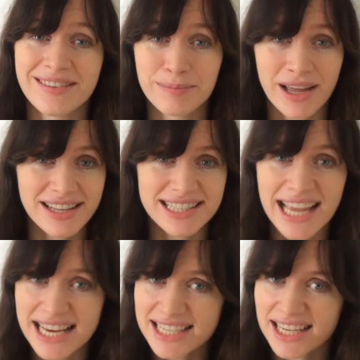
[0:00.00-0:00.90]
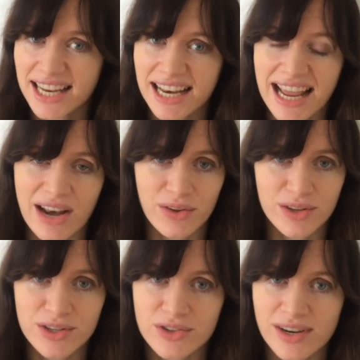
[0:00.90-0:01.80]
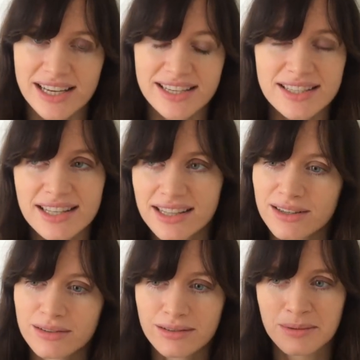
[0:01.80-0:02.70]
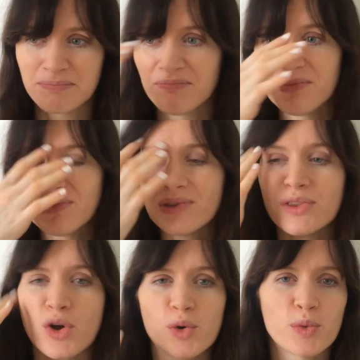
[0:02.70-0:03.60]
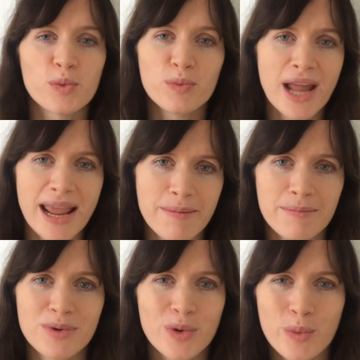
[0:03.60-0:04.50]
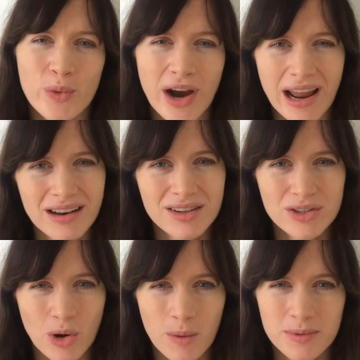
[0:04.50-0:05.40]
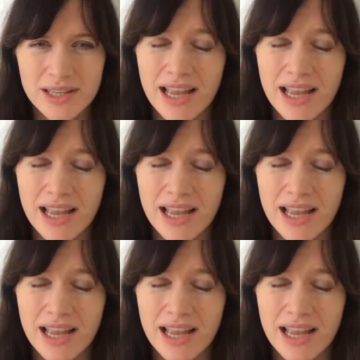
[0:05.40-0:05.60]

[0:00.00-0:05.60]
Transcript: by the station and on the street, just the little no name, no brand shops.